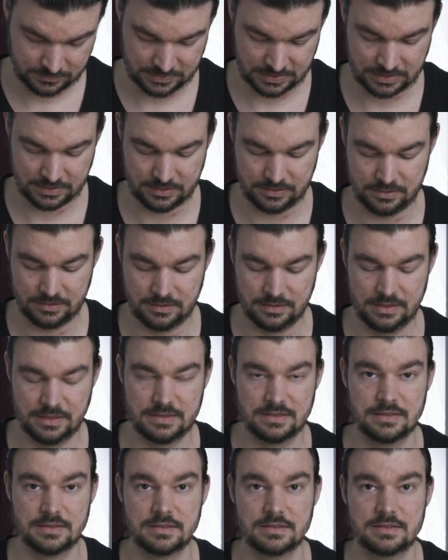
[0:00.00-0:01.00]
And
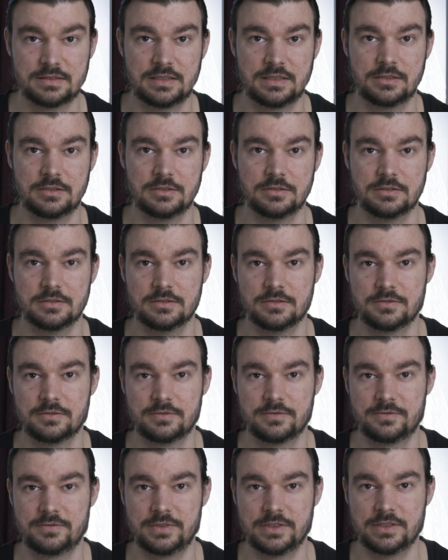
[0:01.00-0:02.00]
there's a single
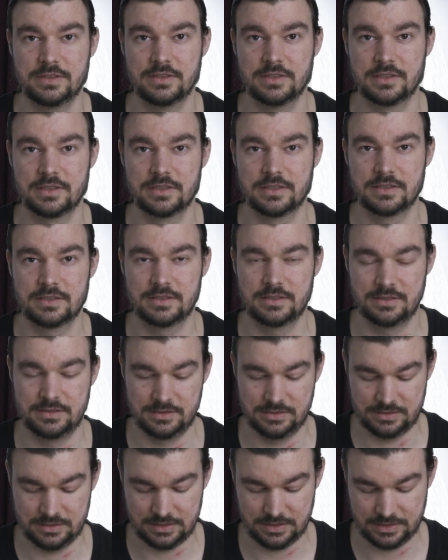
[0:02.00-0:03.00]
filter
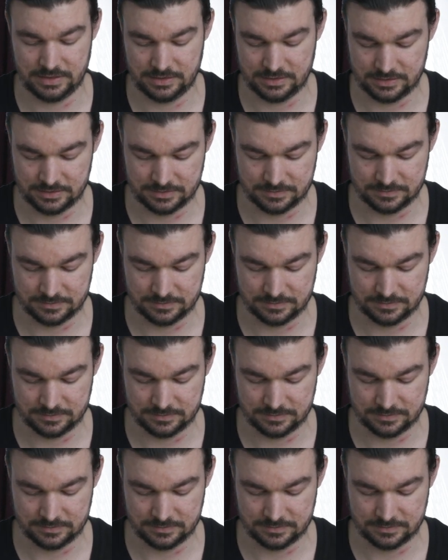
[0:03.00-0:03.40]
inside.